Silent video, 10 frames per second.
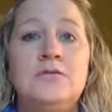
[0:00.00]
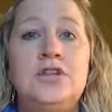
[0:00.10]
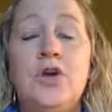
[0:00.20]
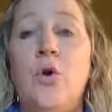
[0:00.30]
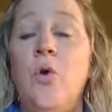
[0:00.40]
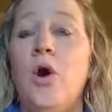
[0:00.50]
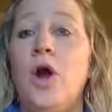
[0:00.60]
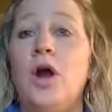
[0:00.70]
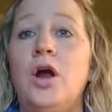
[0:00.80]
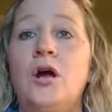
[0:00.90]

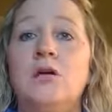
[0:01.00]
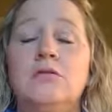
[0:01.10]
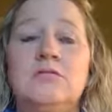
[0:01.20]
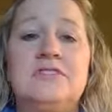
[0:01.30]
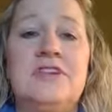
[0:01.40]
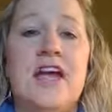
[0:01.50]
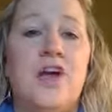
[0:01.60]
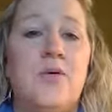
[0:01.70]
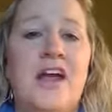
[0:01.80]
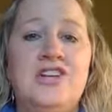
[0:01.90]
decor,
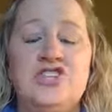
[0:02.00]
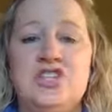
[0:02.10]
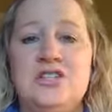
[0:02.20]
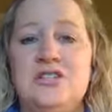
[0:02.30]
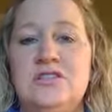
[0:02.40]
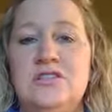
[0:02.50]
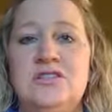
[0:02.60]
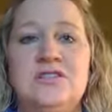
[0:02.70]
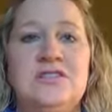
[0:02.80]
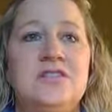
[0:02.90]

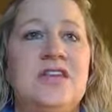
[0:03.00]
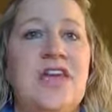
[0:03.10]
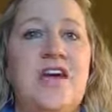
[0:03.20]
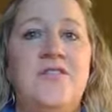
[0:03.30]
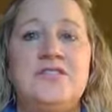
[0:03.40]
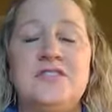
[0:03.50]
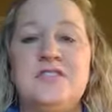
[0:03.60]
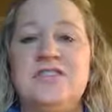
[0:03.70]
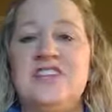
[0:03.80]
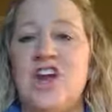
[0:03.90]
decorations,
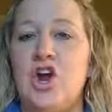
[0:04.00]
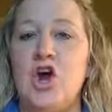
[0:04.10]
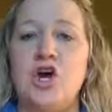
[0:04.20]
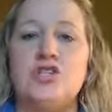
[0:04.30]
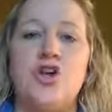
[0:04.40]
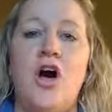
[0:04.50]
gifts, stickers,